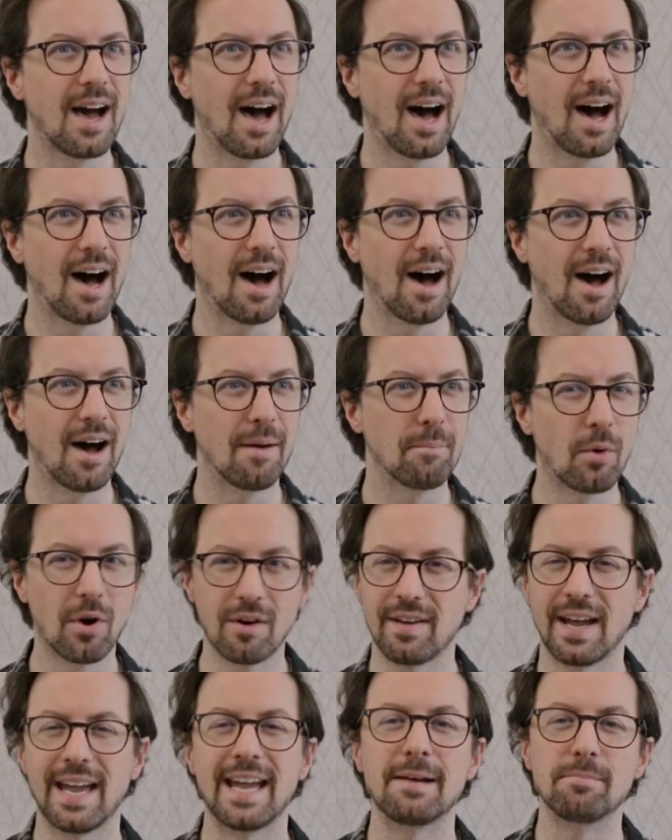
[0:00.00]
uh, more
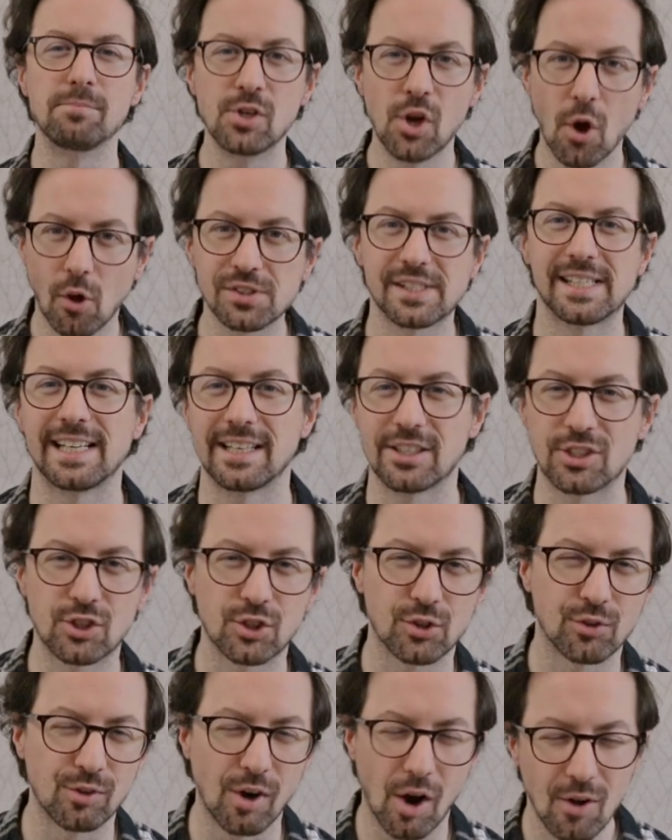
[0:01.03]
of a hypnotic
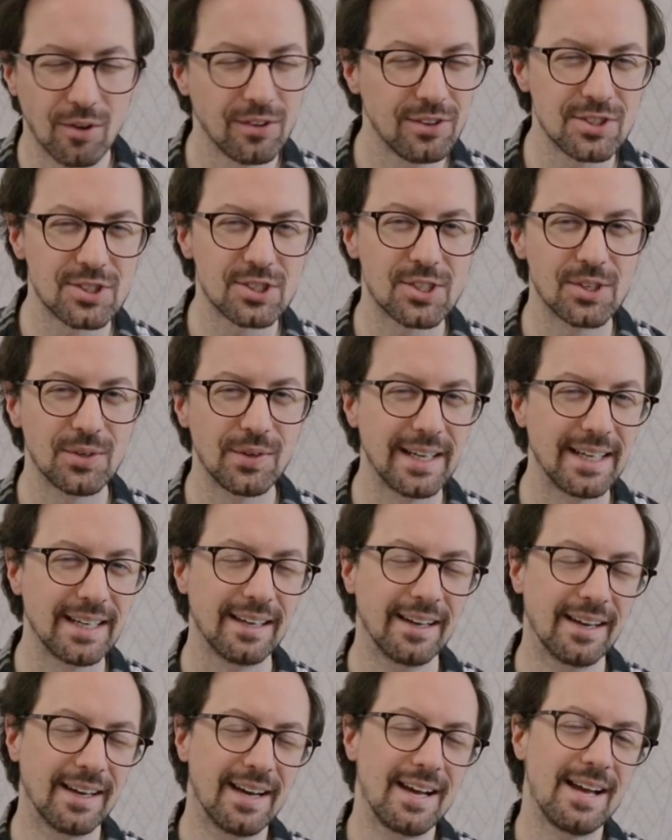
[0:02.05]
trance to it.